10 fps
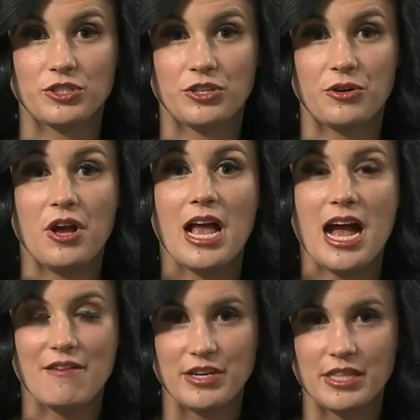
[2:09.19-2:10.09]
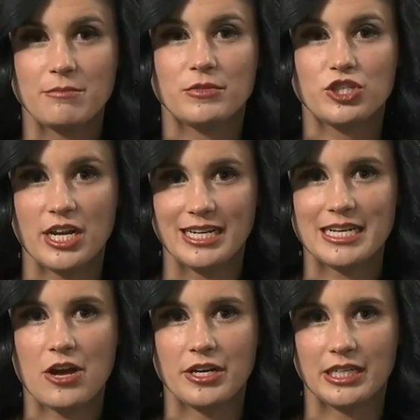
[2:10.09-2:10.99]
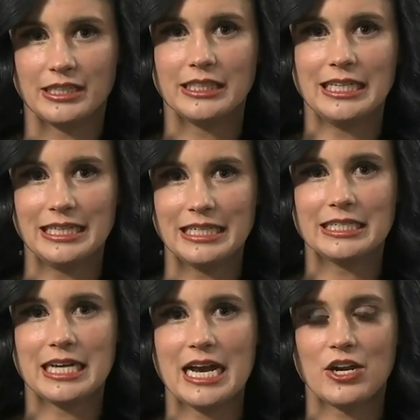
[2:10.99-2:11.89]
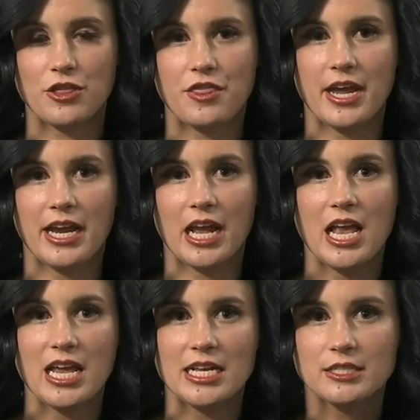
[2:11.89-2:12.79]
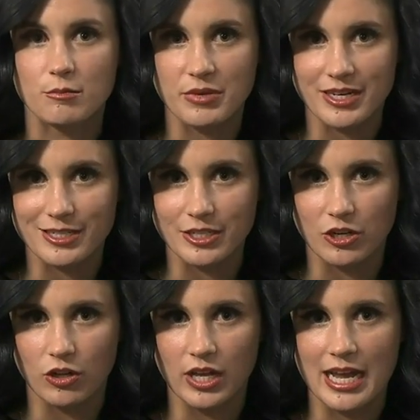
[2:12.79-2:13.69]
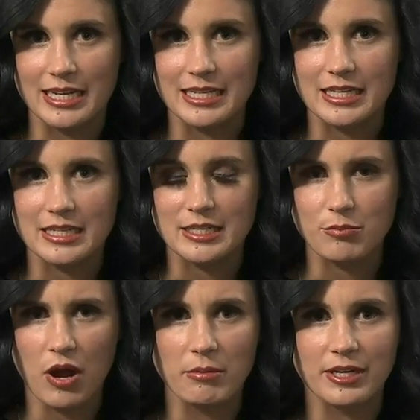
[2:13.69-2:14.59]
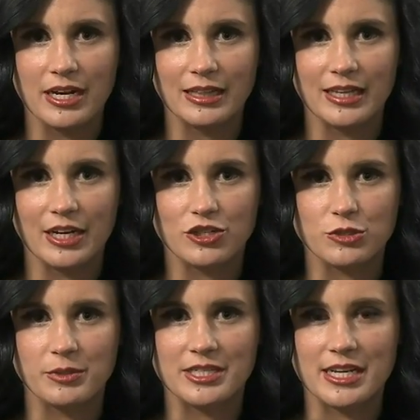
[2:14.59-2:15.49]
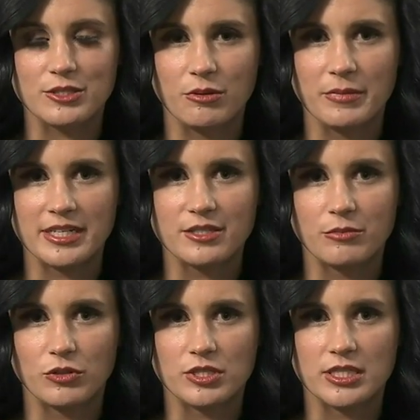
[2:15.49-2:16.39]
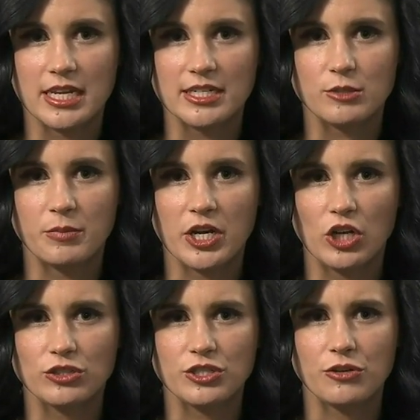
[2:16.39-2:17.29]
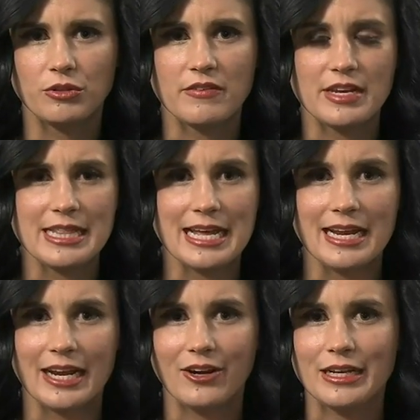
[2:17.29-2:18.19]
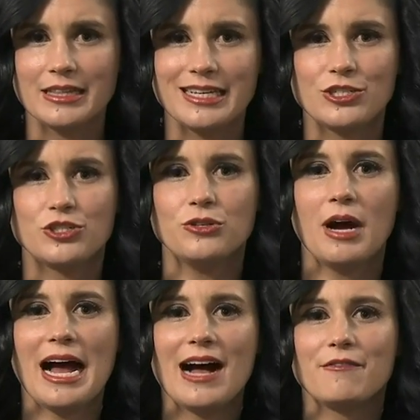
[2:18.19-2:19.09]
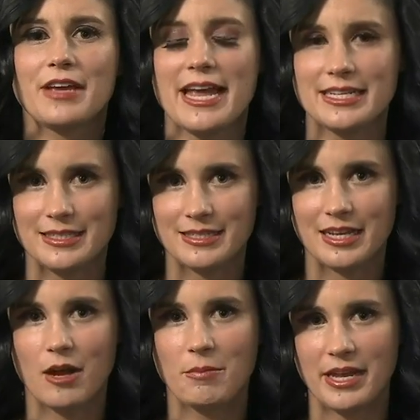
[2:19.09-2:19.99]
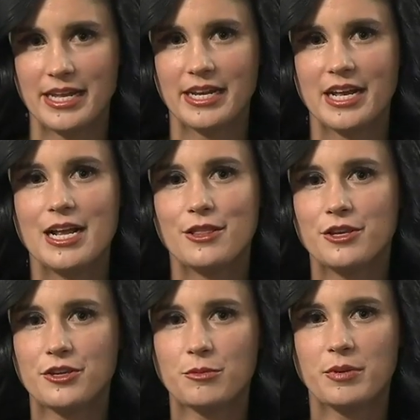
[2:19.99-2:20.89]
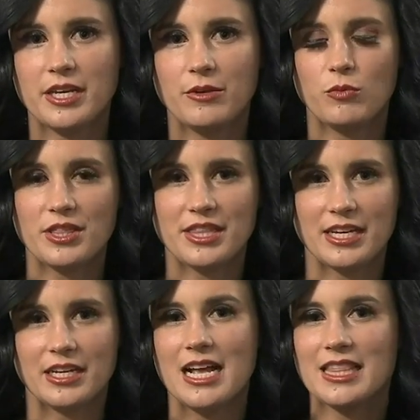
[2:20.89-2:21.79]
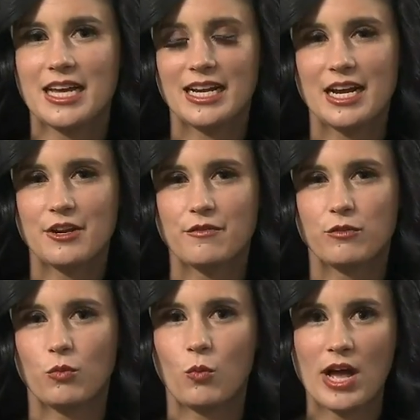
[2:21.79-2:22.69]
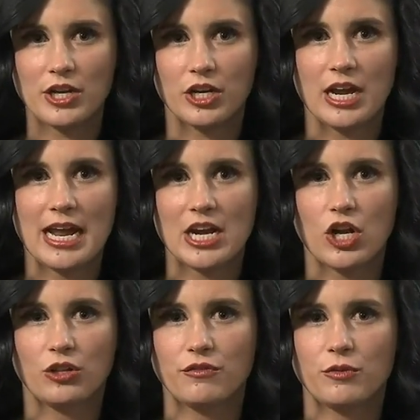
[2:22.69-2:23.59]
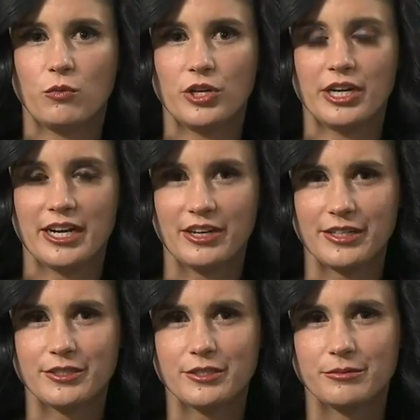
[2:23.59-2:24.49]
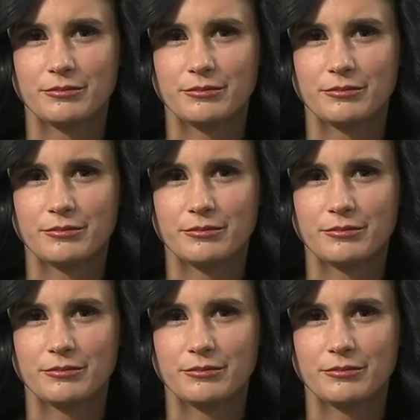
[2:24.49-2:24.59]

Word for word: So having them shut it down and clean the entire thing is a big deal. And he thinks he probably got it there just because that's what makes the most mm -hmm. sense. But also living in that area, they do have cases up in right. the UP with the, that kind of weather and all of the wooded areas.